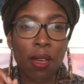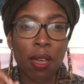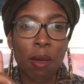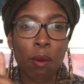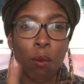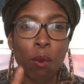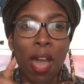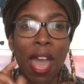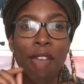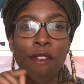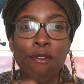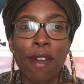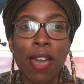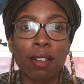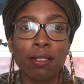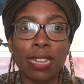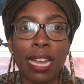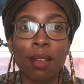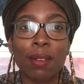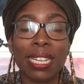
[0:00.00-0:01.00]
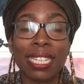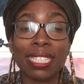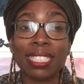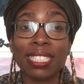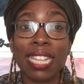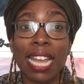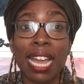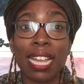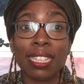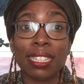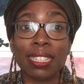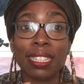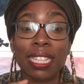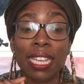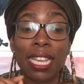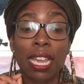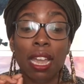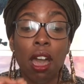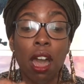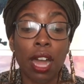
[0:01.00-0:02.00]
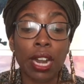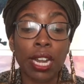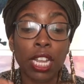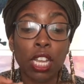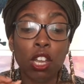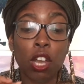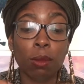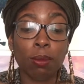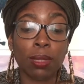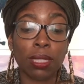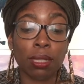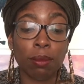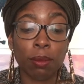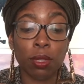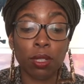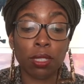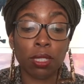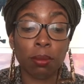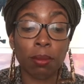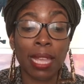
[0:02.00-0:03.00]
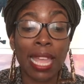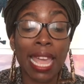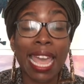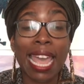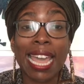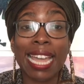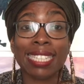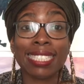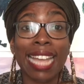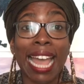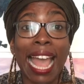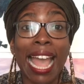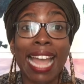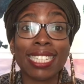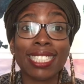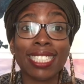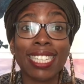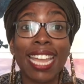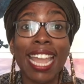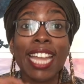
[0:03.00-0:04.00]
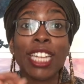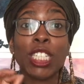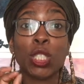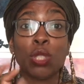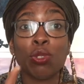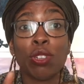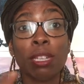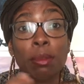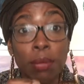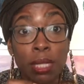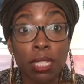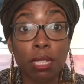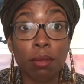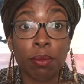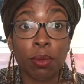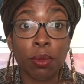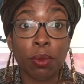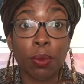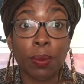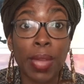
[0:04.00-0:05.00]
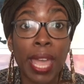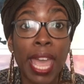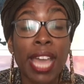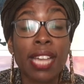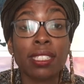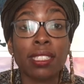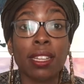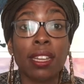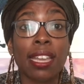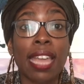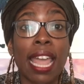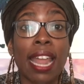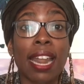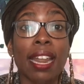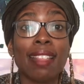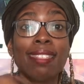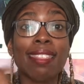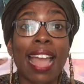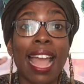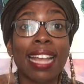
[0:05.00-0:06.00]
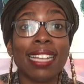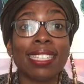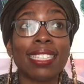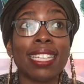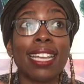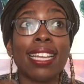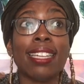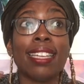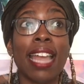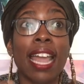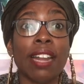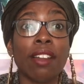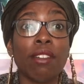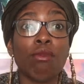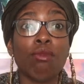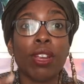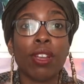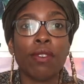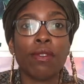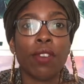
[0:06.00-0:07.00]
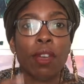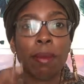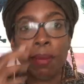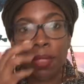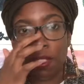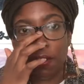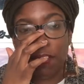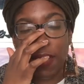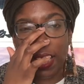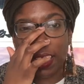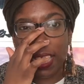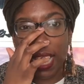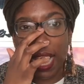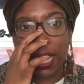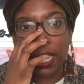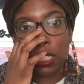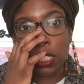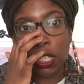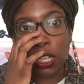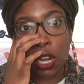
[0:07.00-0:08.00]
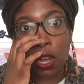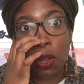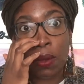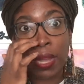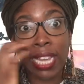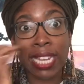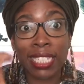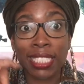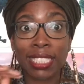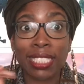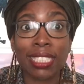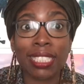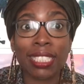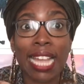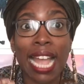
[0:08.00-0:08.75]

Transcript: what I found out is that the honeycomb symbolism is actually a dream symbol. So again, that is again reaffirming the fact that, you know, Heejin is